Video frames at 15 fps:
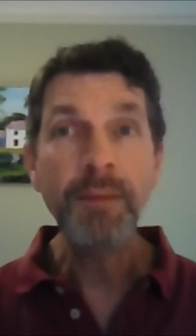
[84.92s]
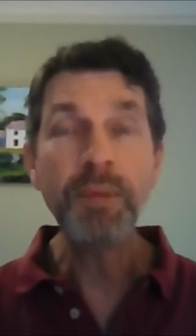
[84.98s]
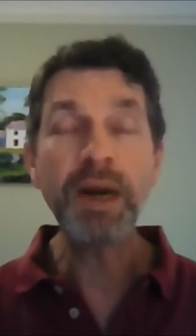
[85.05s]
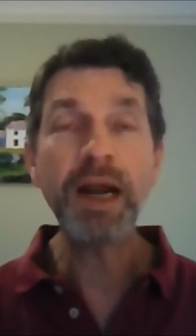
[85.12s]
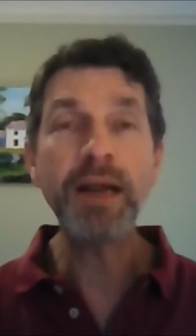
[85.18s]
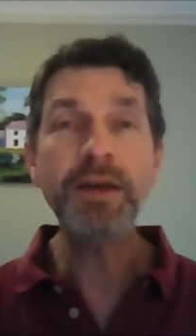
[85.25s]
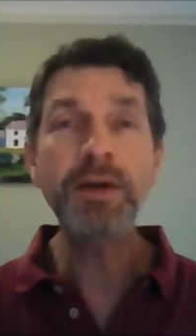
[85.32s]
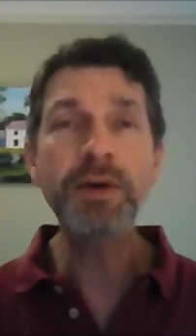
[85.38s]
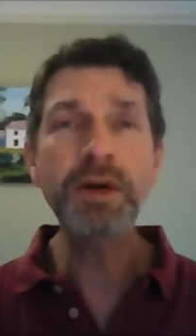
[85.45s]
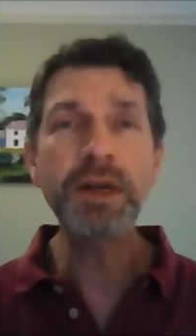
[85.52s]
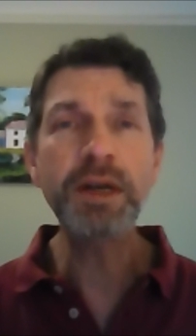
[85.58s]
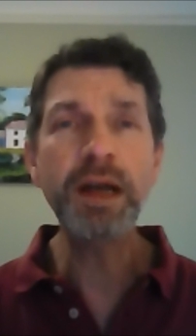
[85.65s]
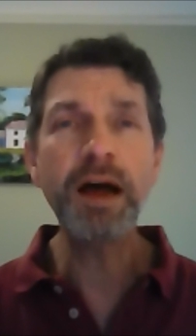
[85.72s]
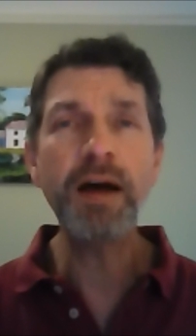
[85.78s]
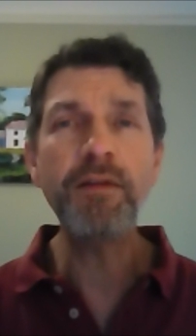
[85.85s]
But I knew
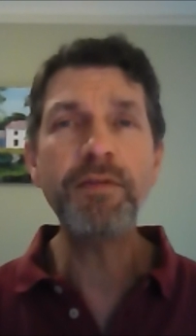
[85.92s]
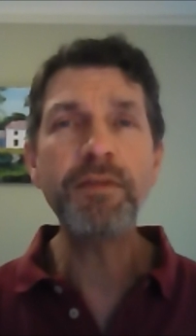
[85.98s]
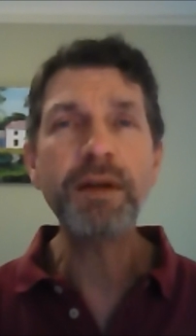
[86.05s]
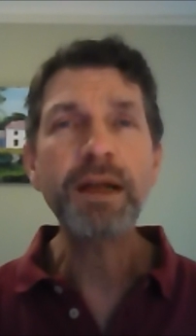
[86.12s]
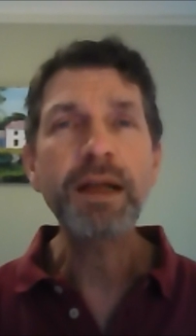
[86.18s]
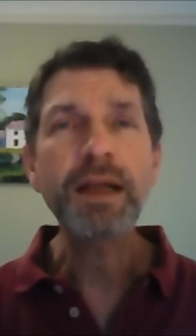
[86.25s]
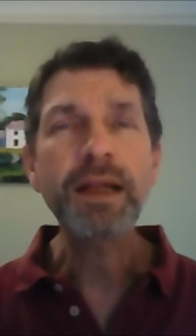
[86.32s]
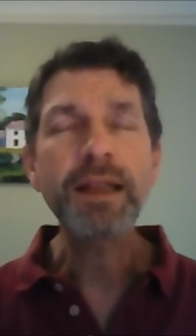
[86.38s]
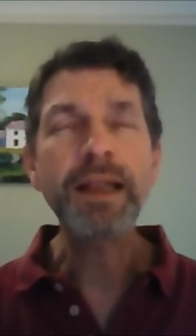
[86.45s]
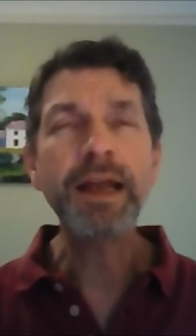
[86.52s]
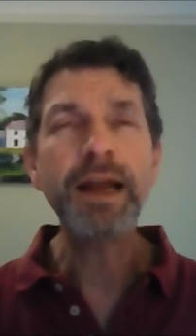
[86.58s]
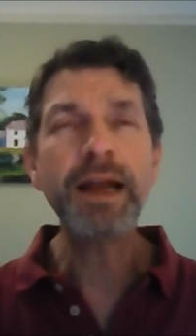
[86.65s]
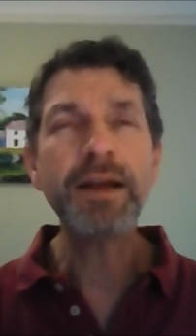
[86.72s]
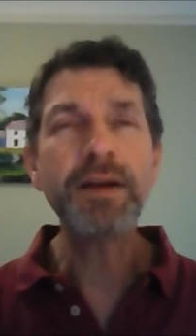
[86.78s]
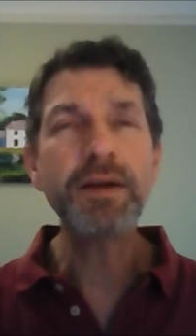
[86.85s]
enough
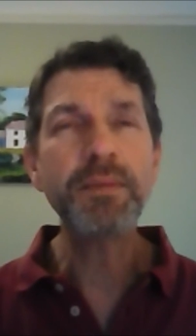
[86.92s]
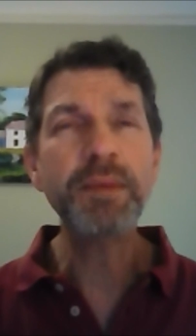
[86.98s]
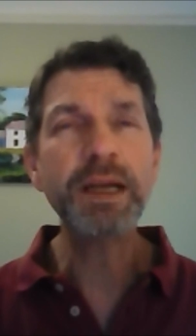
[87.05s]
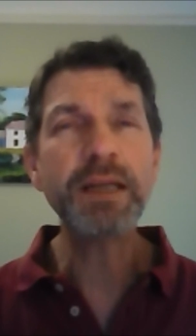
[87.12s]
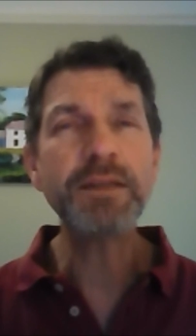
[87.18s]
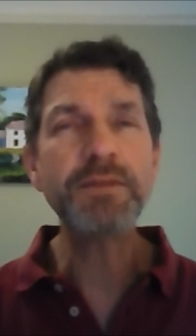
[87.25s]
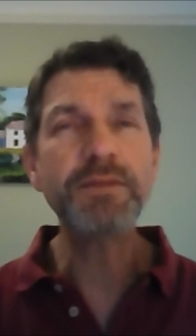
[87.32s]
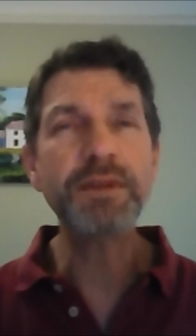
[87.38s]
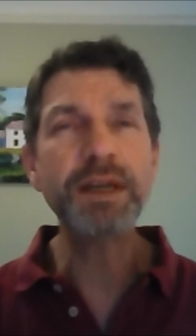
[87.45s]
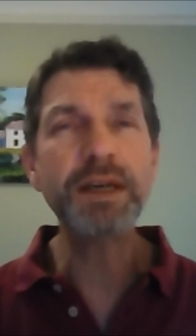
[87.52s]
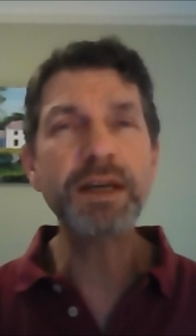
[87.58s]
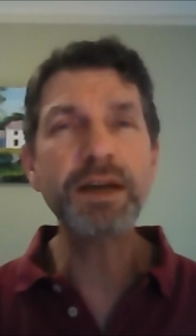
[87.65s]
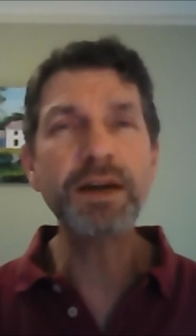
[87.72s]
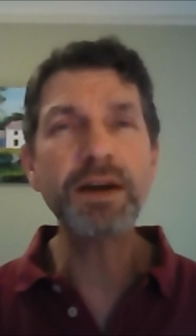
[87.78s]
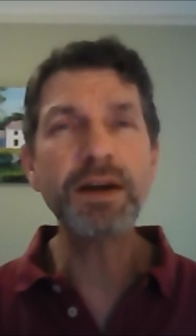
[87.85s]
that I could mix
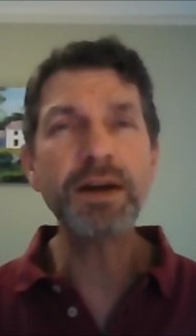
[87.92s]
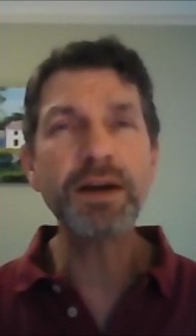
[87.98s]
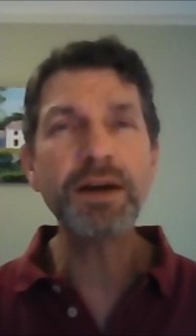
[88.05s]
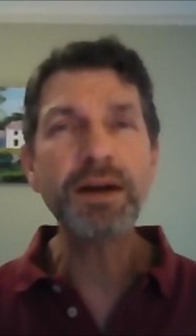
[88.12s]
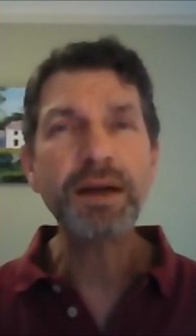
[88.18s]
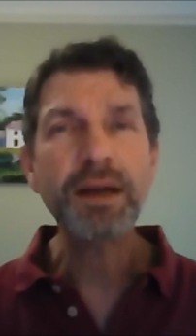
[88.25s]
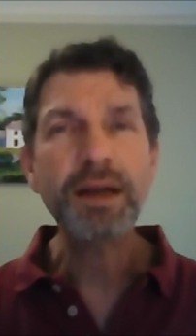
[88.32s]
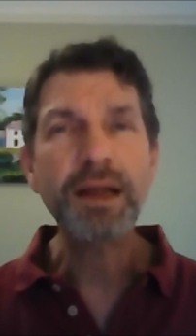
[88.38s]
vinegar